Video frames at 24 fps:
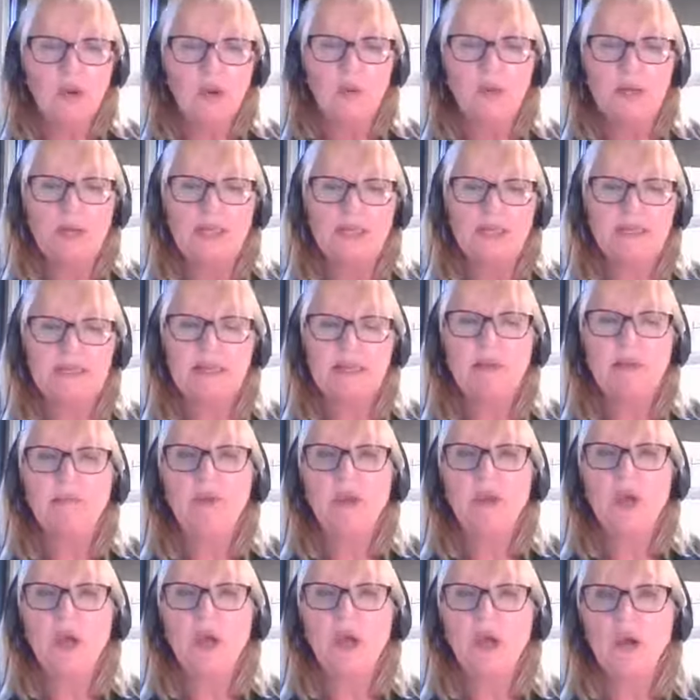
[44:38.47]
when Seb
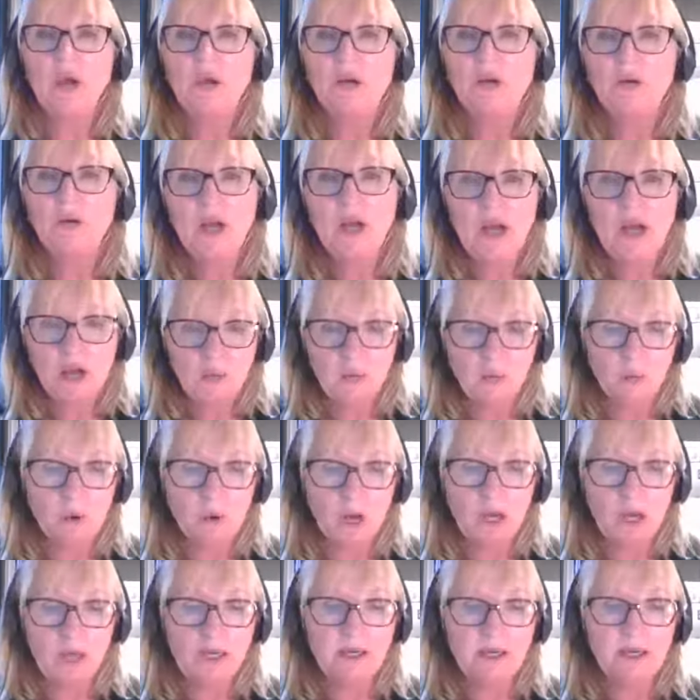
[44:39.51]
Coe
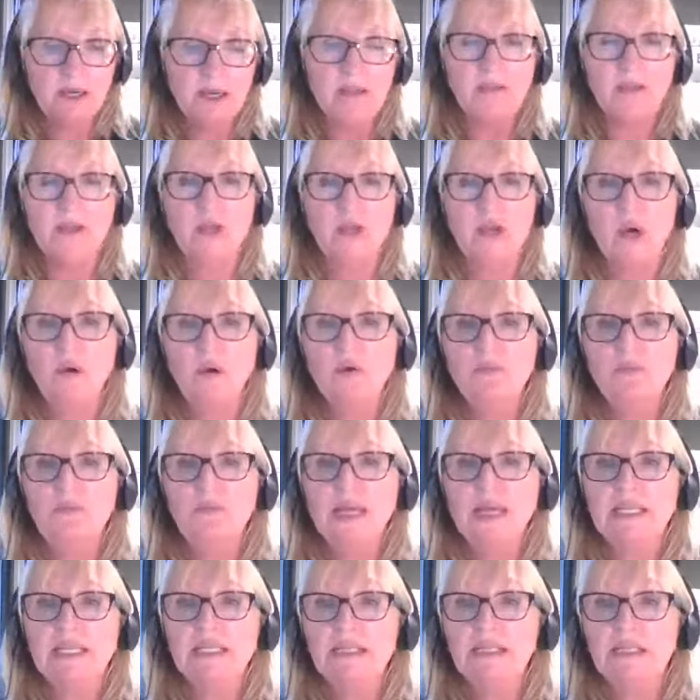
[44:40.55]
won the gold
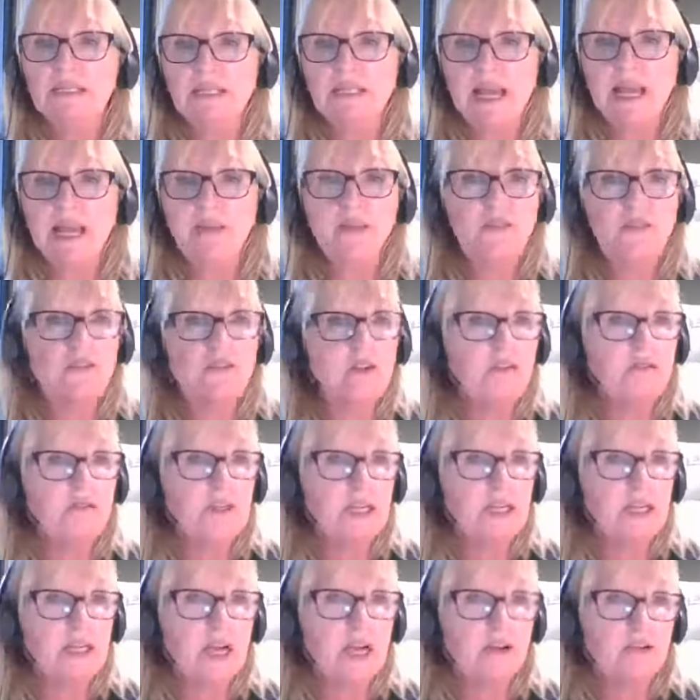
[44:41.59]
medals on the
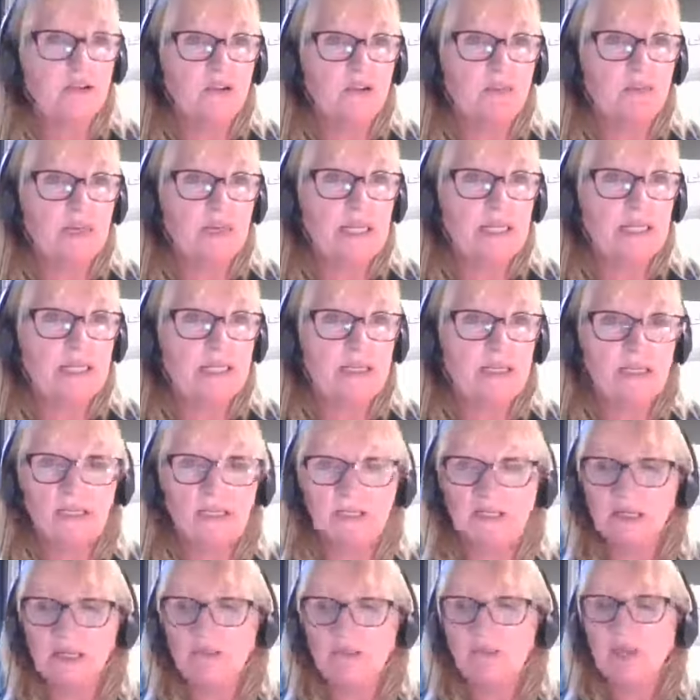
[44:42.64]
1500
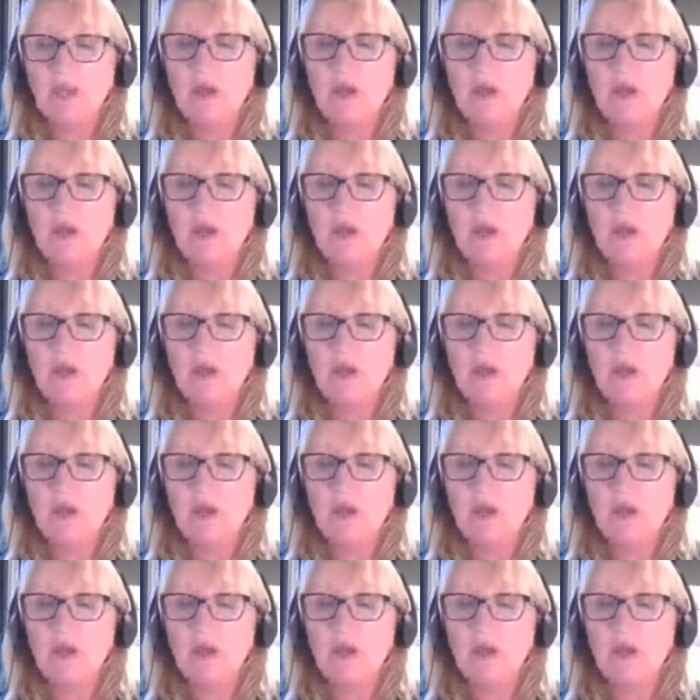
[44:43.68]
meters,